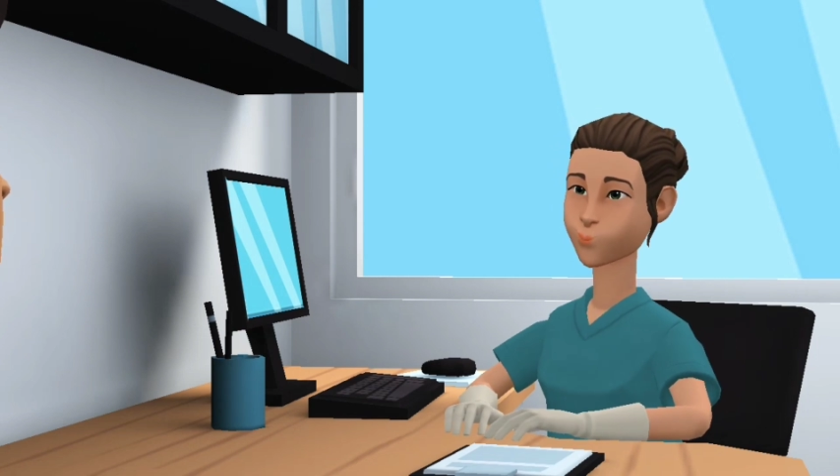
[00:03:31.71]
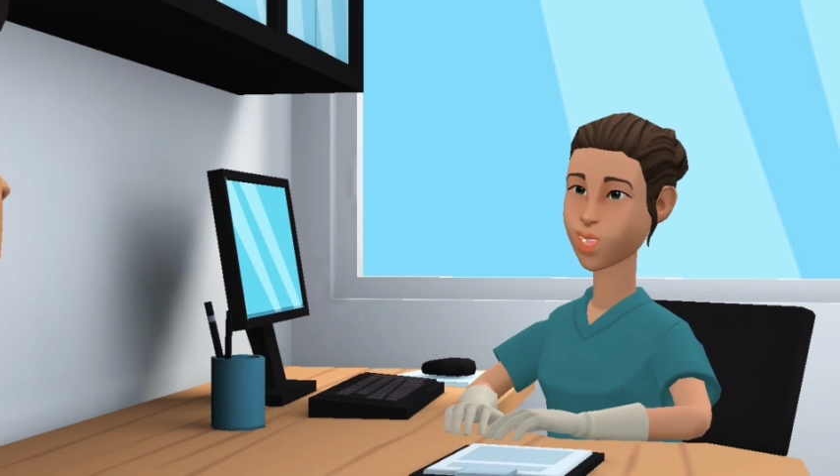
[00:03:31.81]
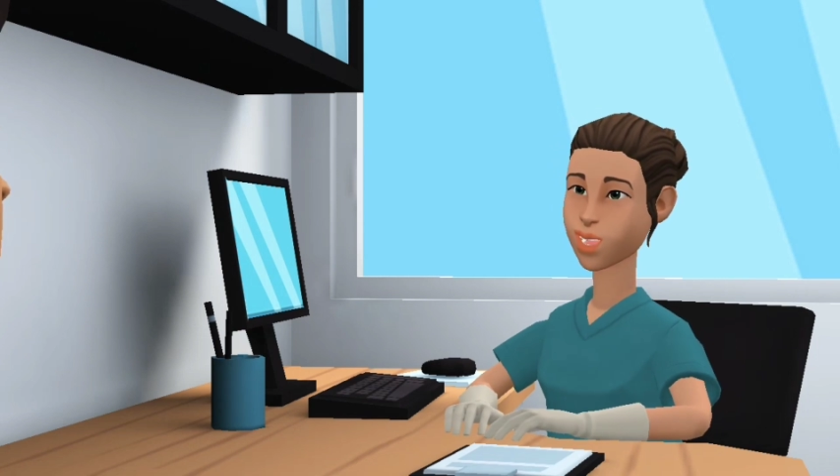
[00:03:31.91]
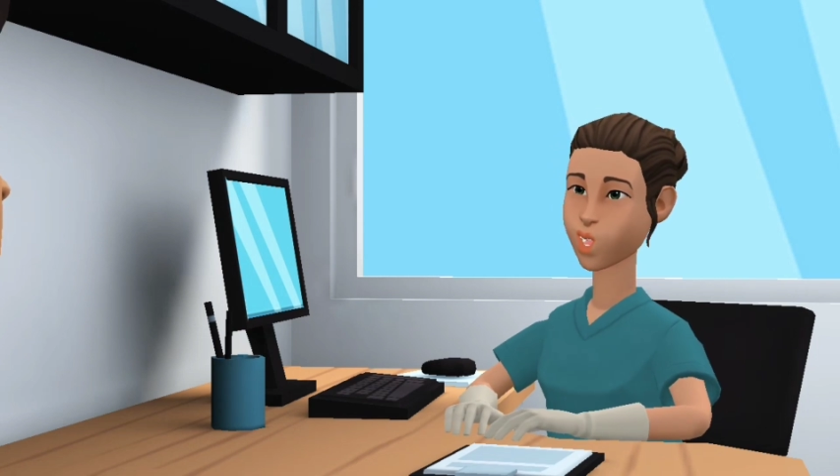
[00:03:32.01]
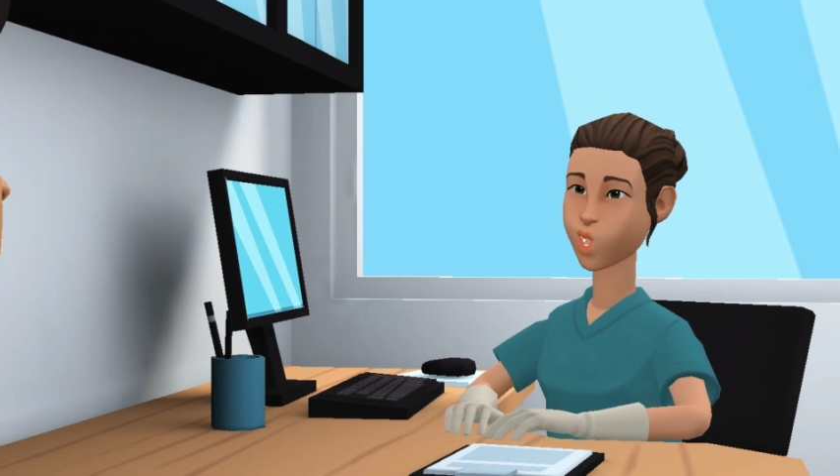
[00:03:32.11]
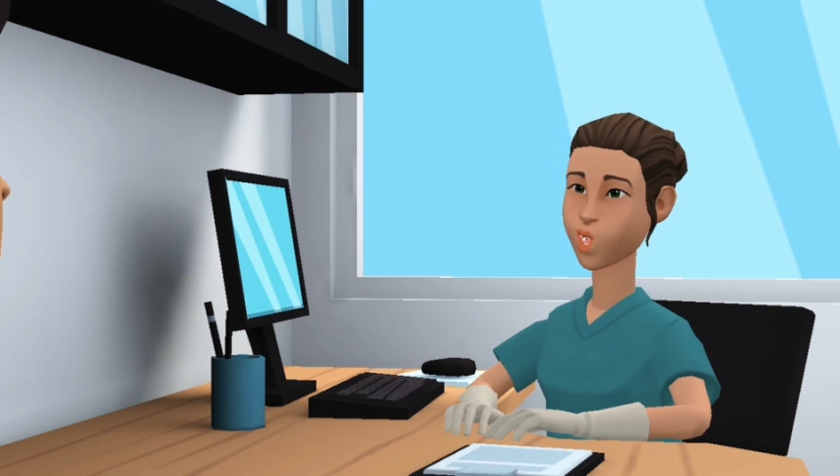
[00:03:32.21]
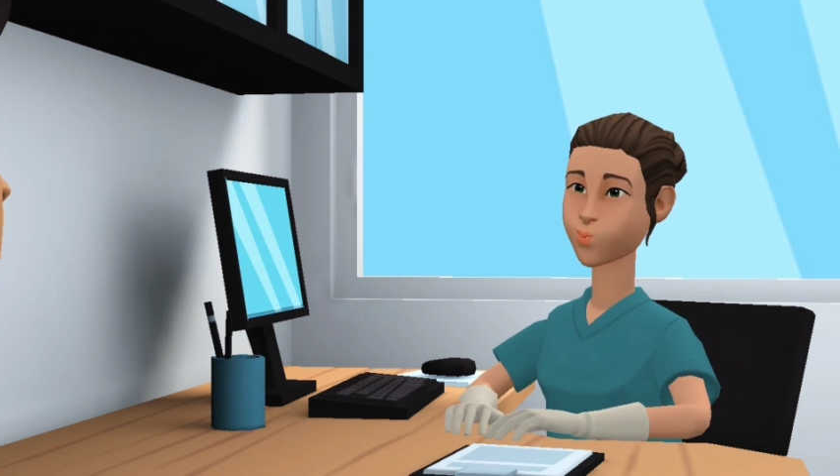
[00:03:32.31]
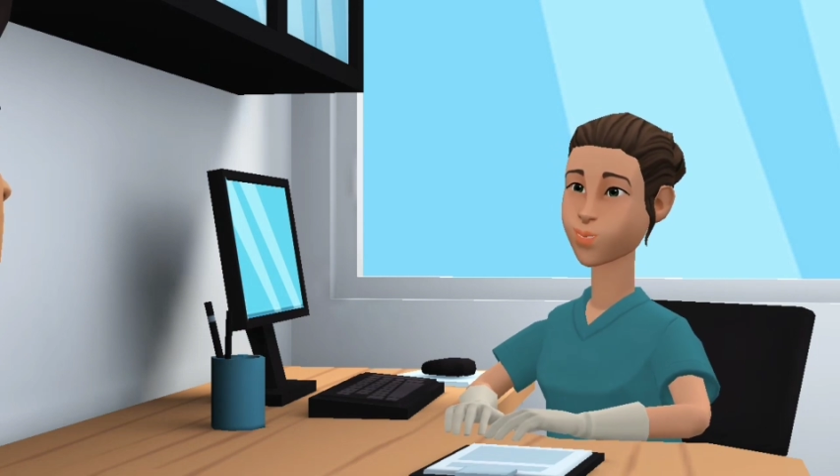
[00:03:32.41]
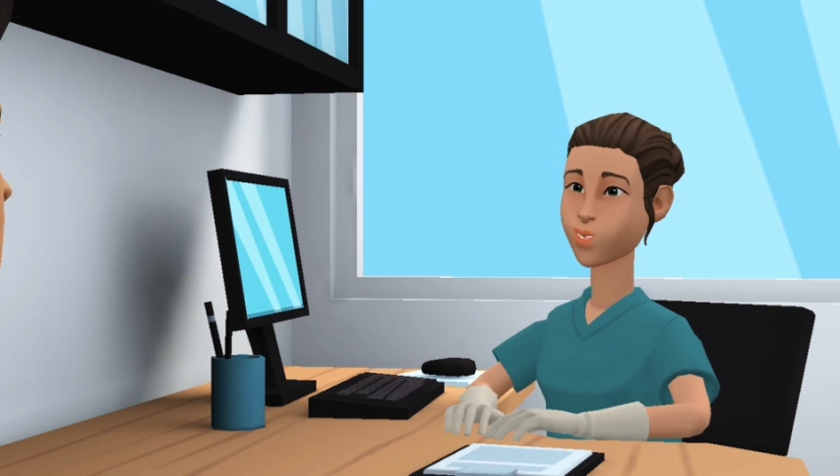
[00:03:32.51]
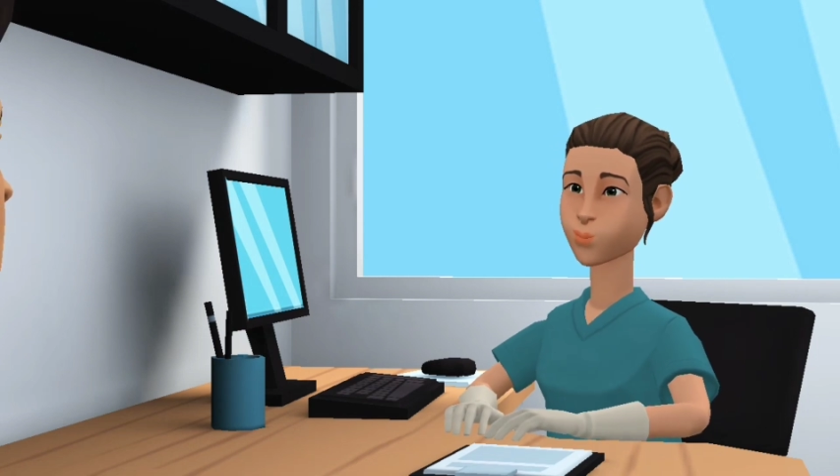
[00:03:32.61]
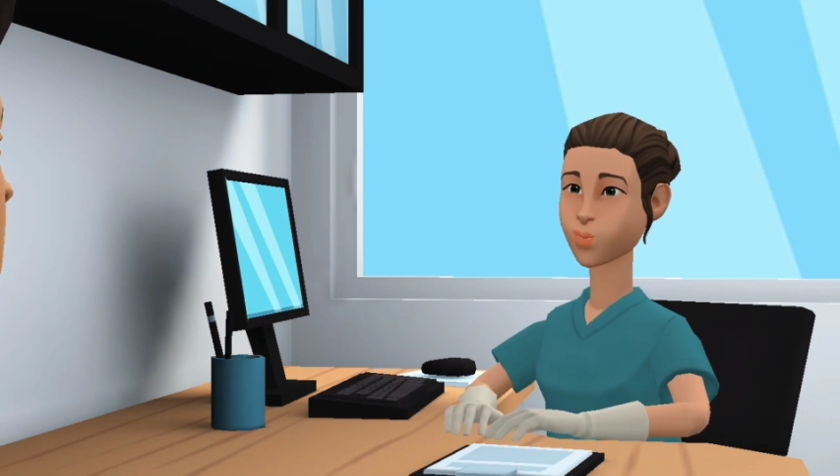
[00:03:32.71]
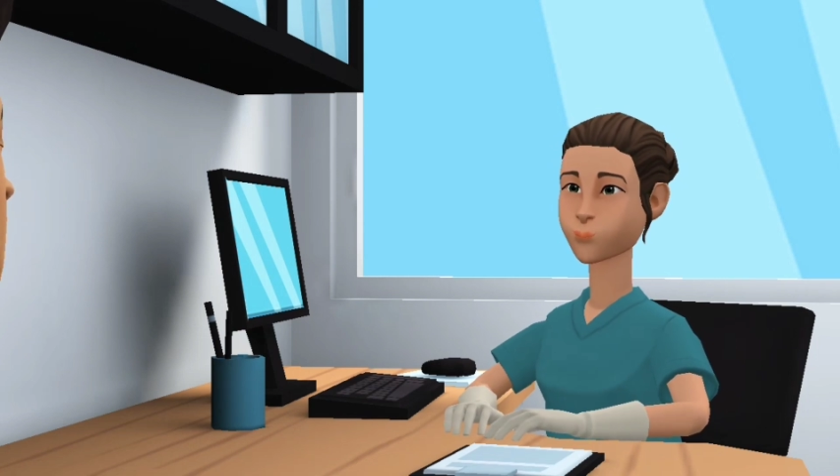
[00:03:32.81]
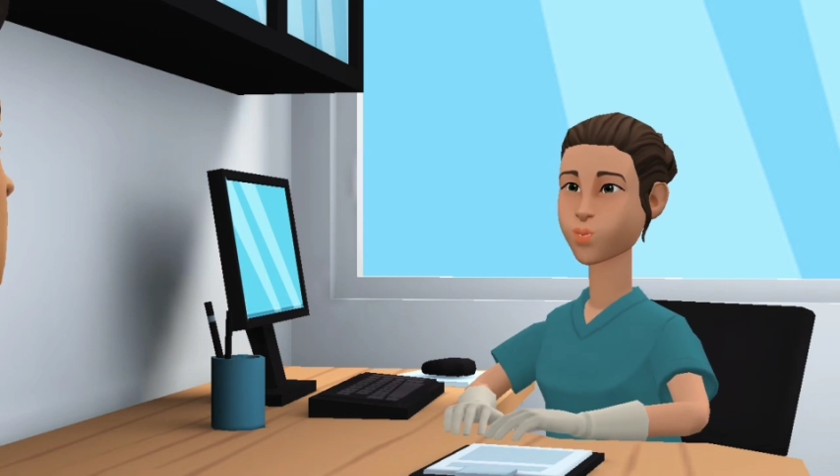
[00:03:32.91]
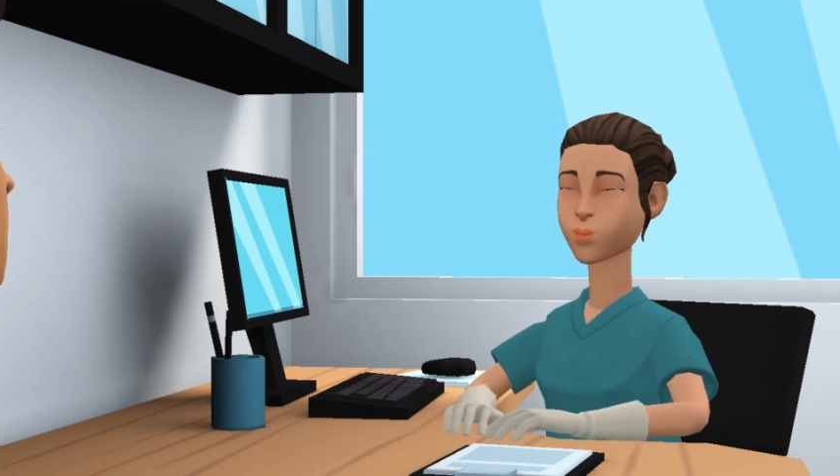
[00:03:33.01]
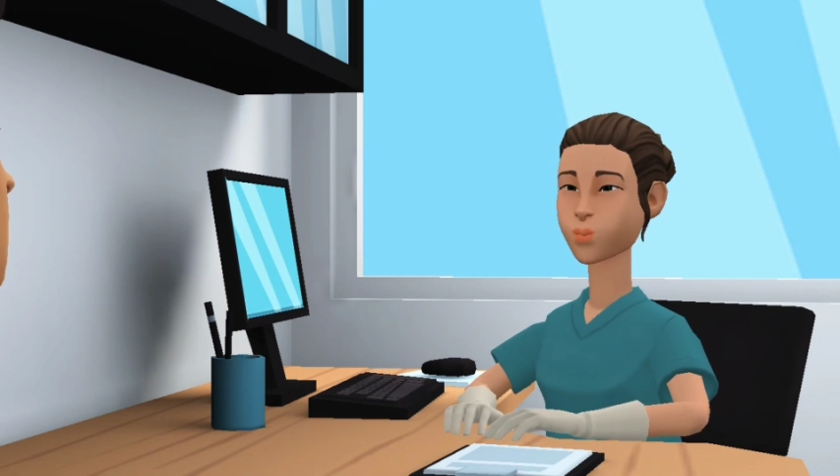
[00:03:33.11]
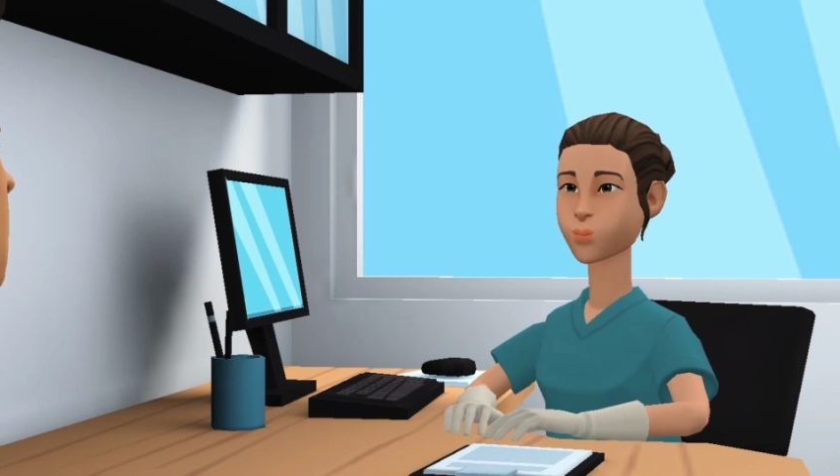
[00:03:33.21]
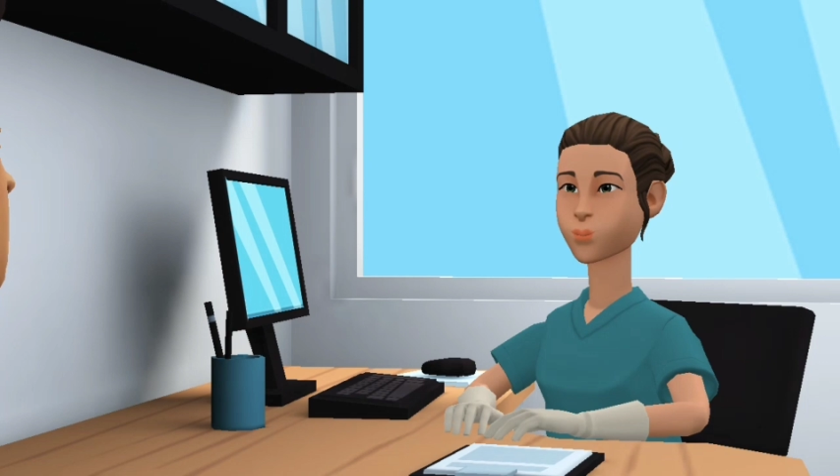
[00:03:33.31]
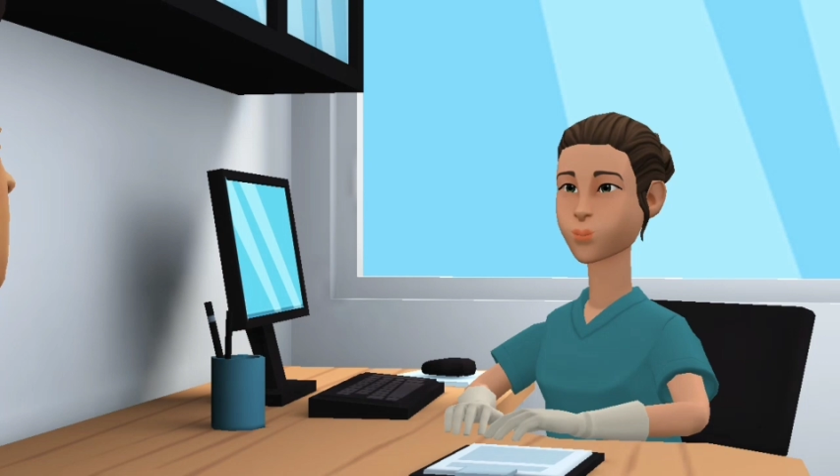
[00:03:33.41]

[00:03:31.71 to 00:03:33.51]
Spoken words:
in order to prevent dry mouth.